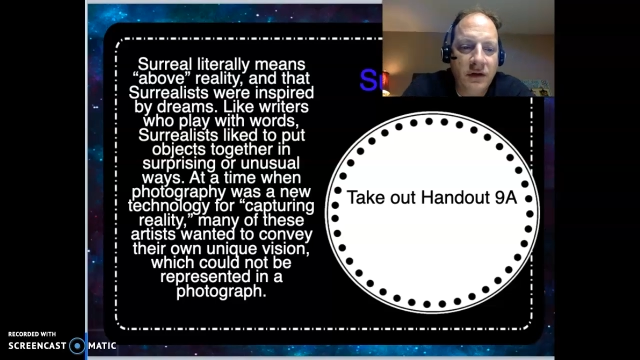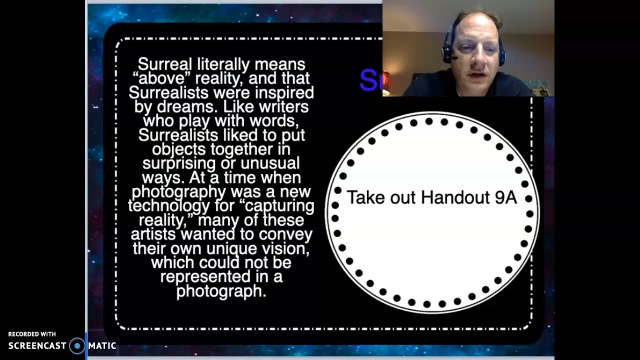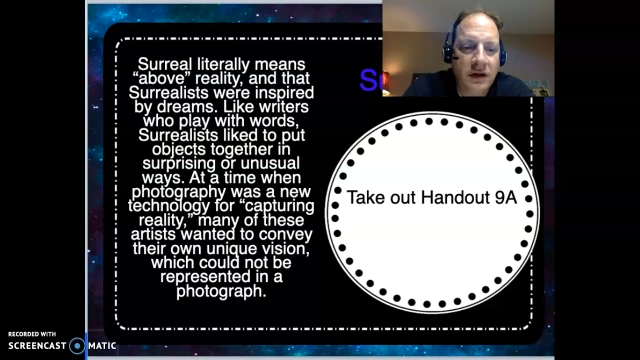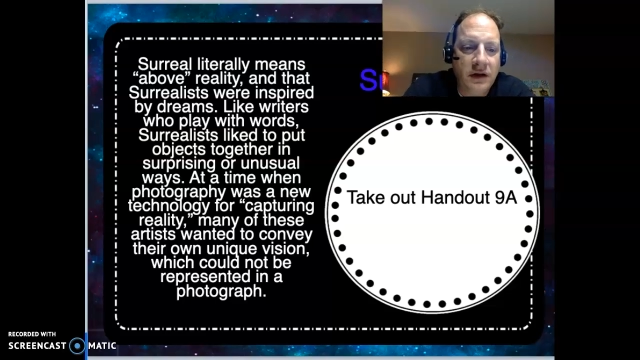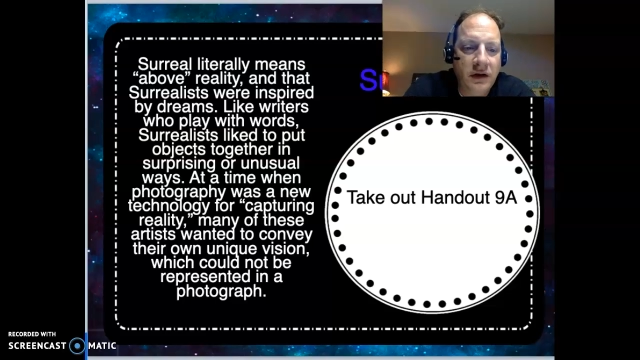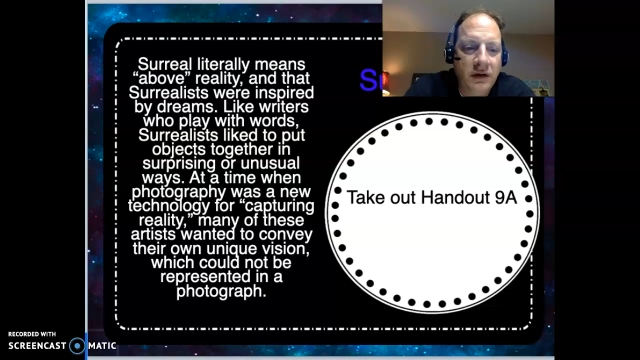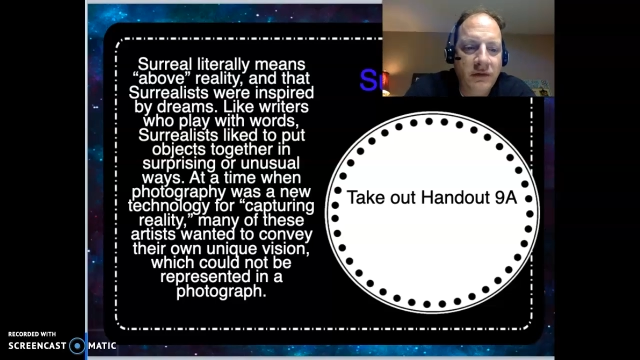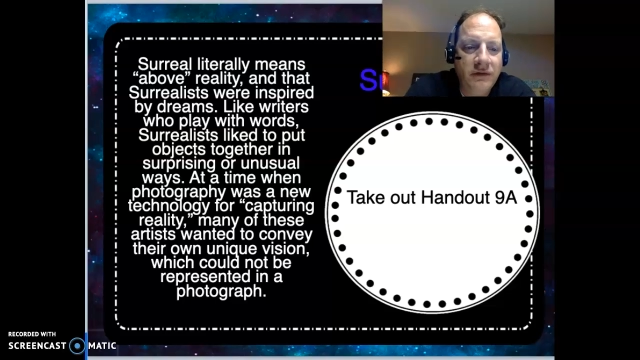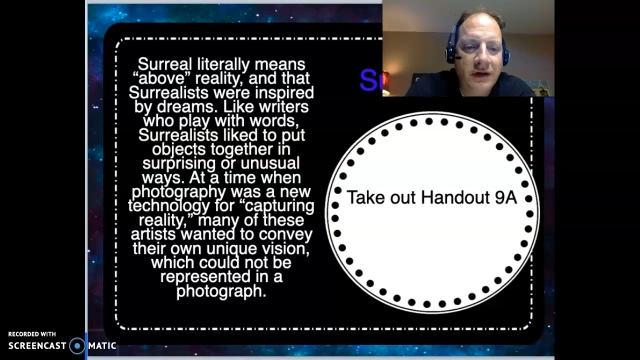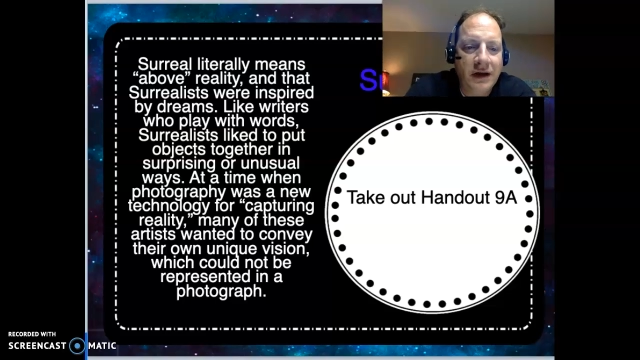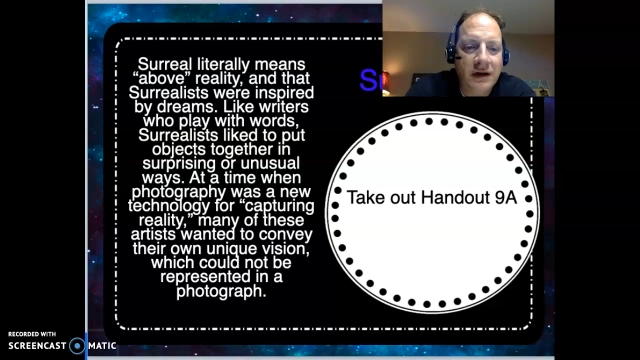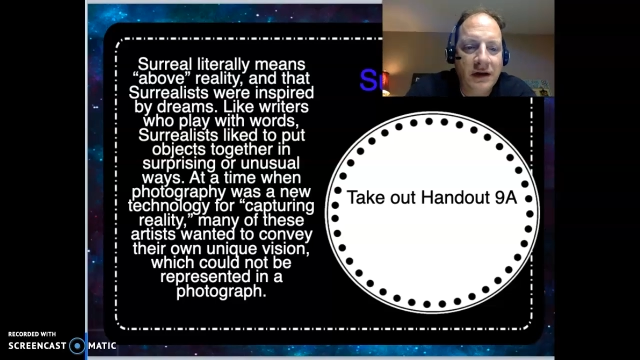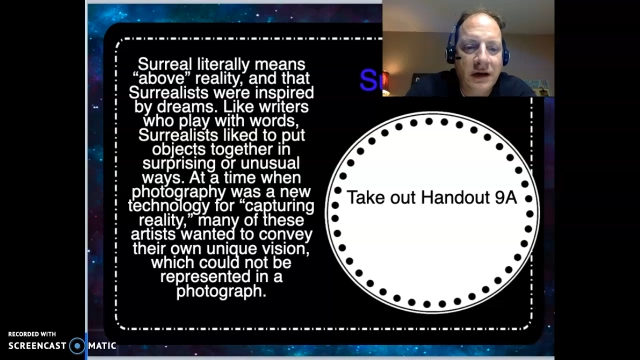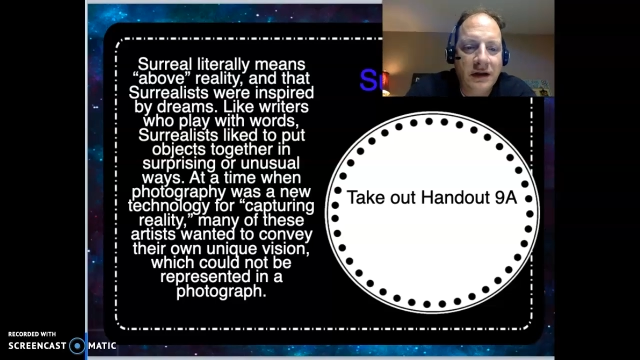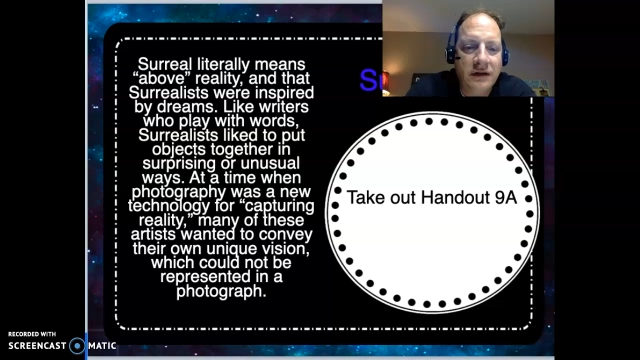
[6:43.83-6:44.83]
a new
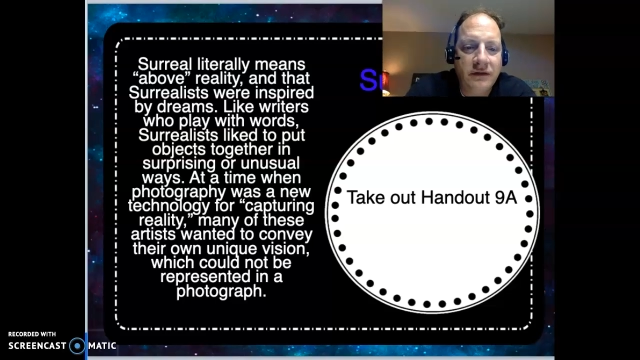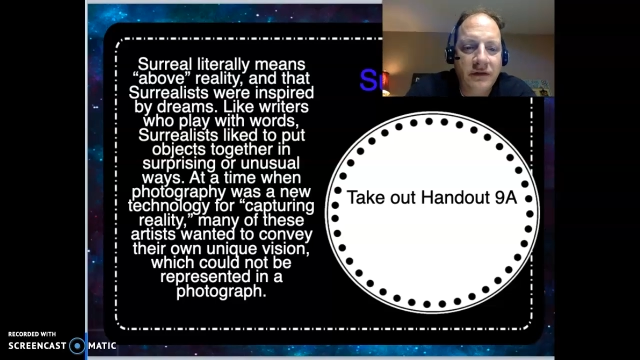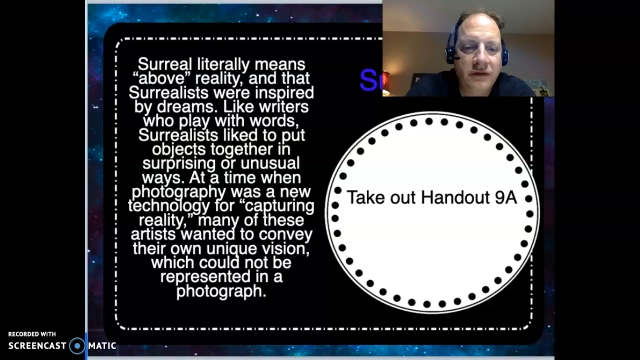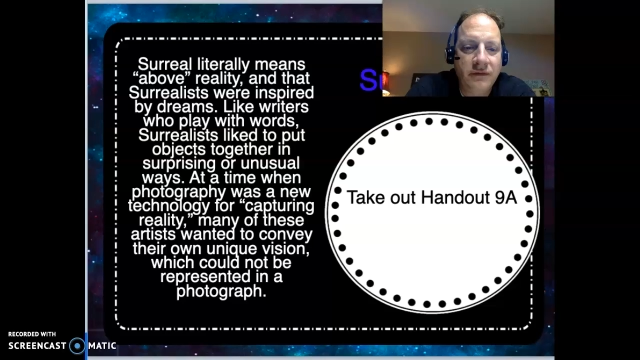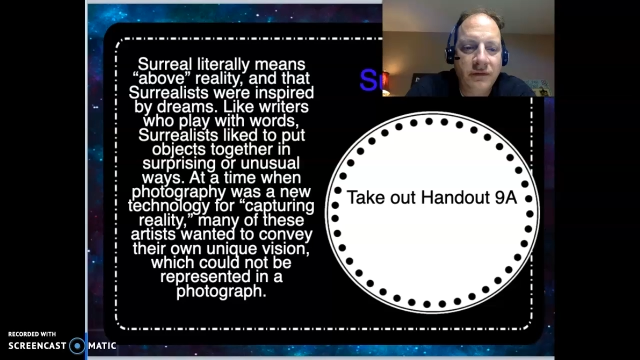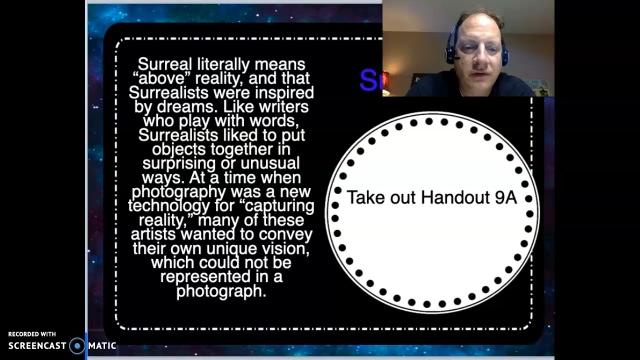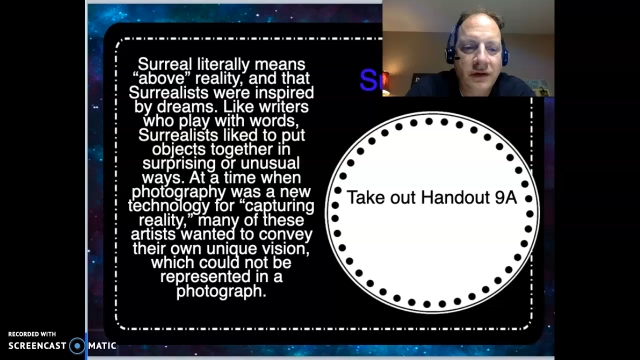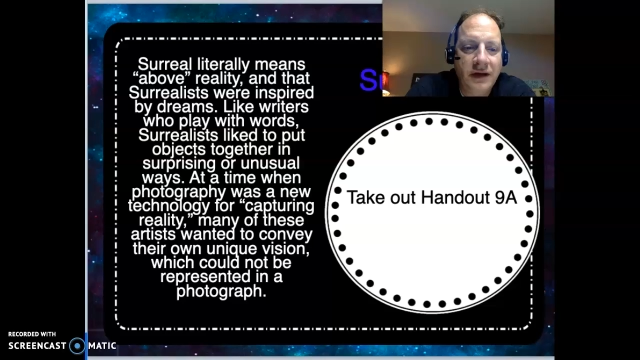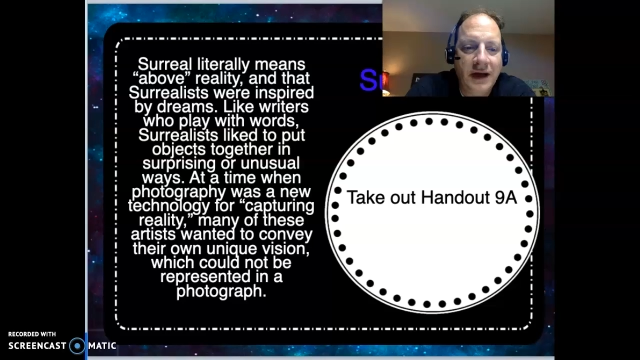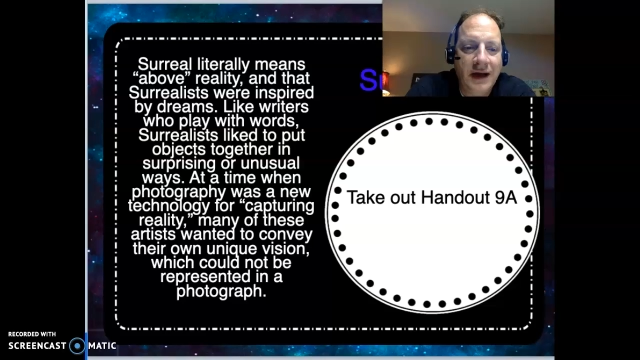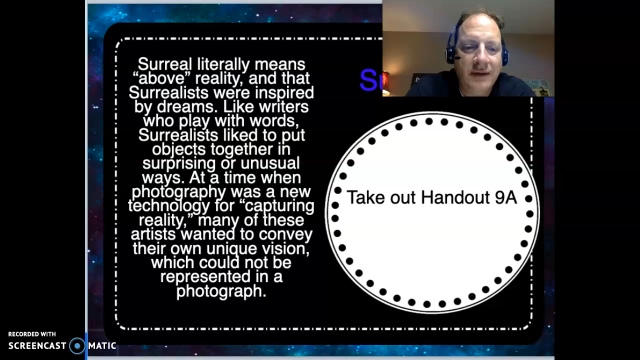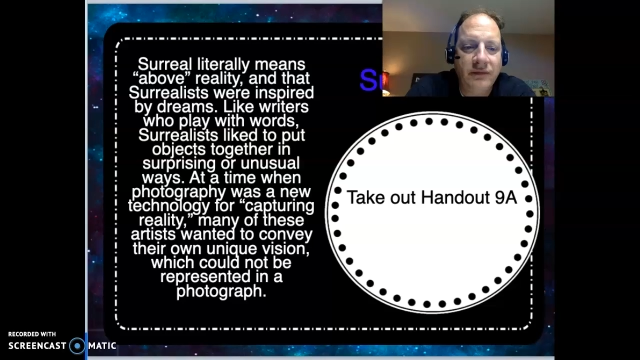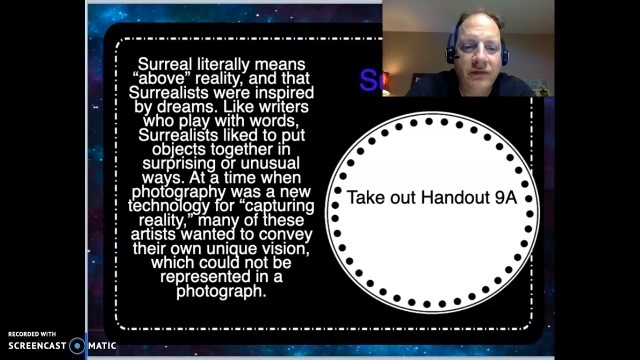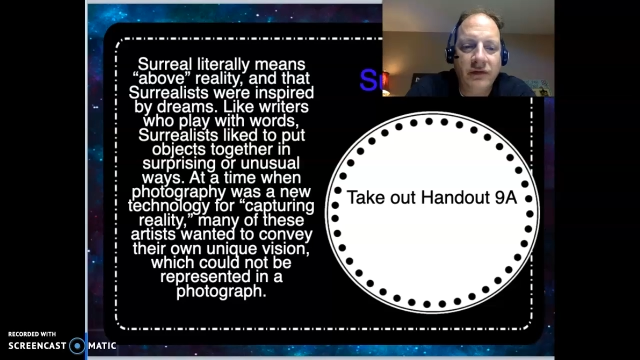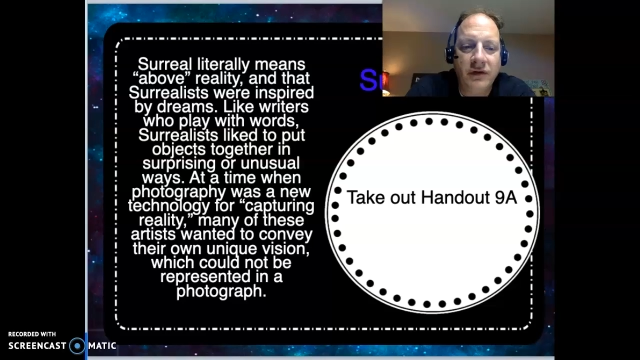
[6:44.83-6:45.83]
technology for
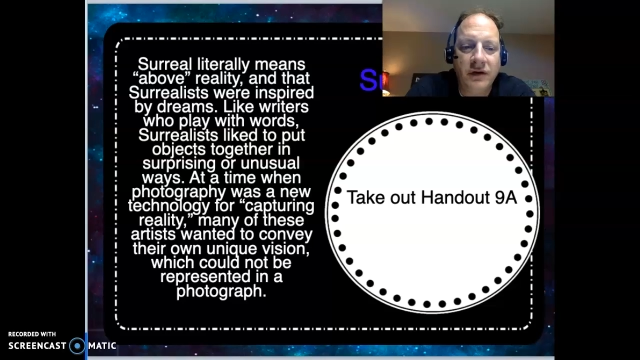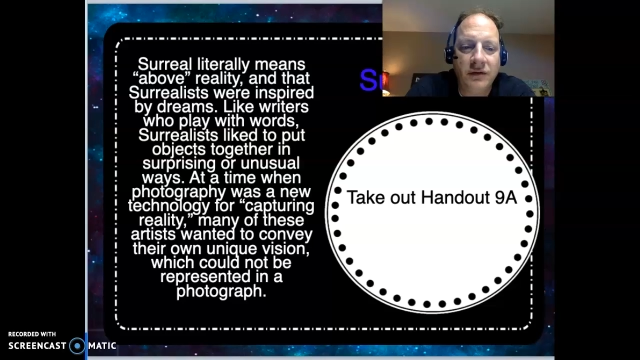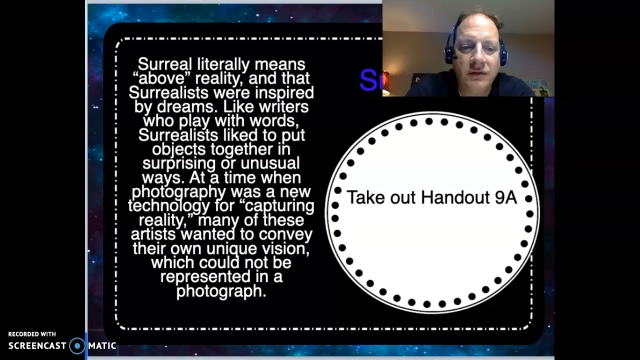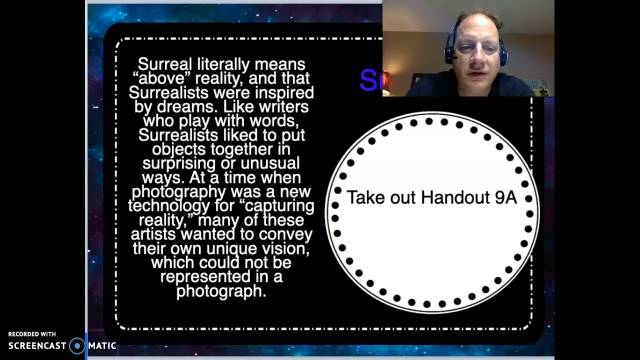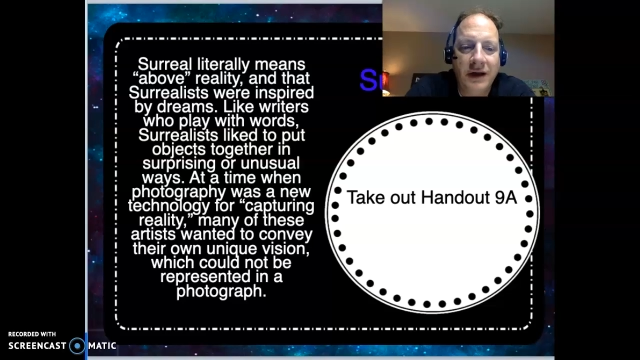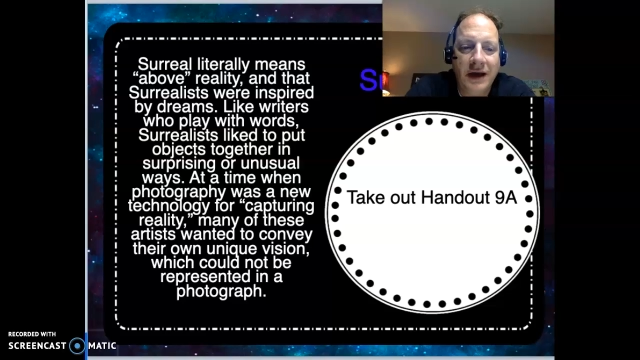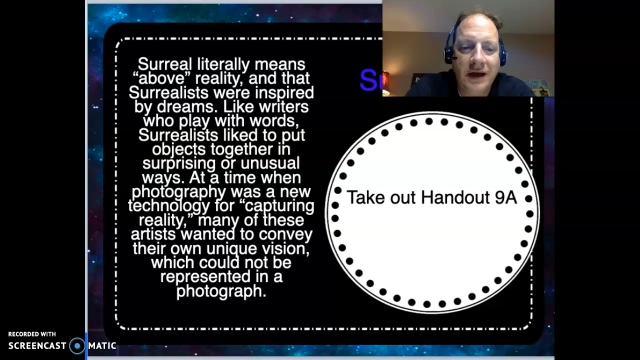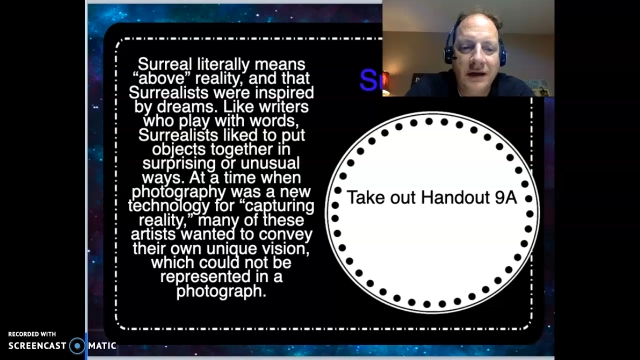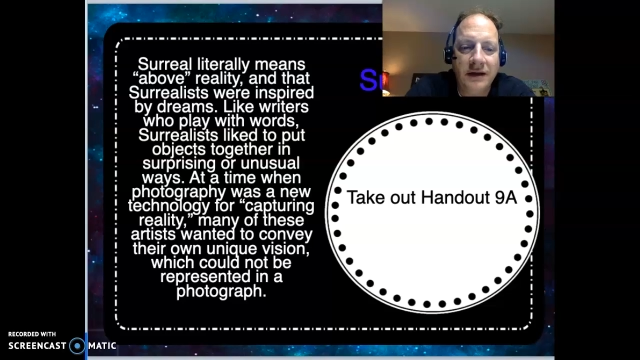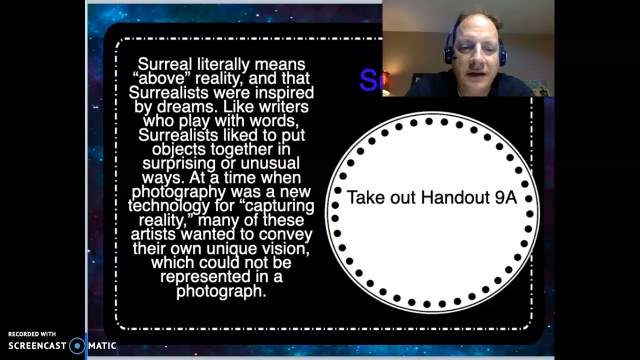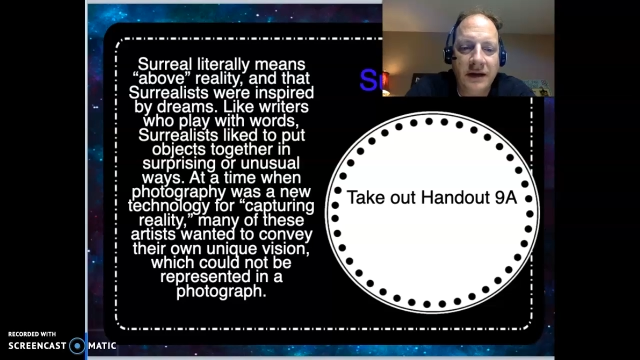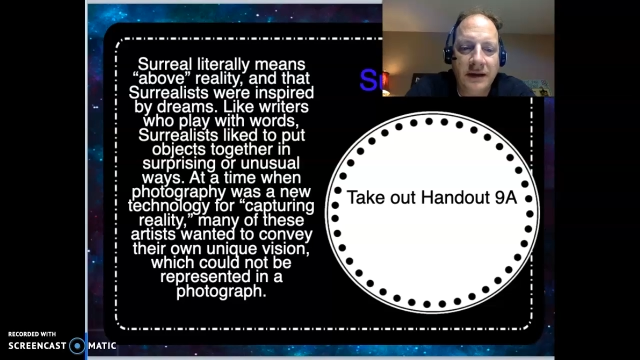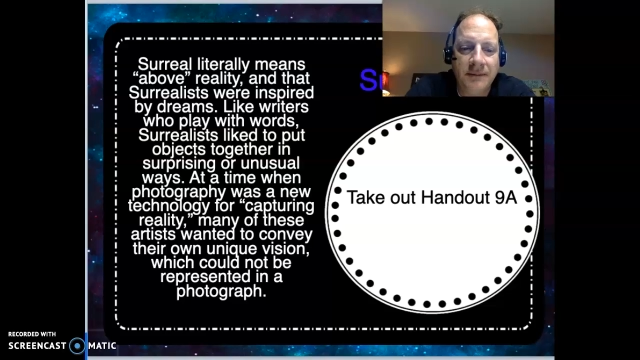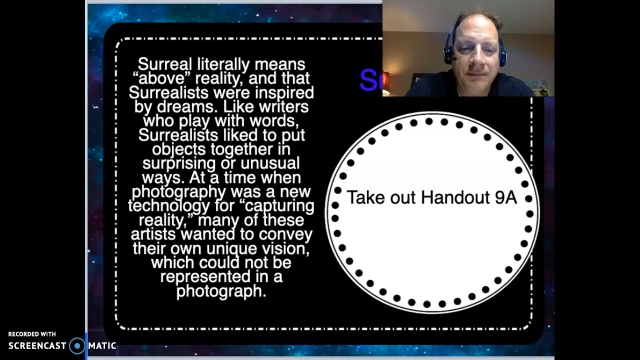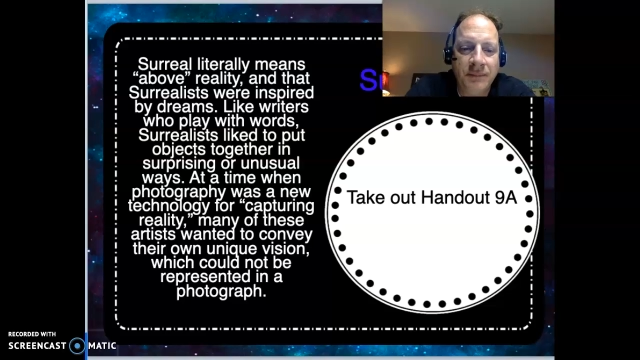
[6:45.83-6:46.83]
capturing
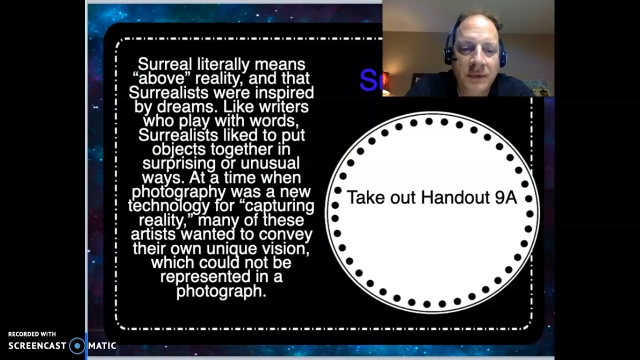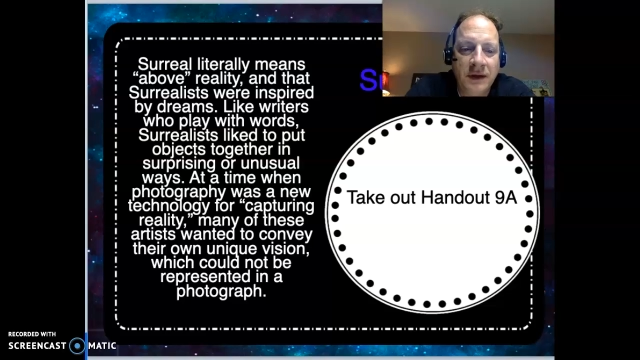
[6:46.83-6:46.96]
reality,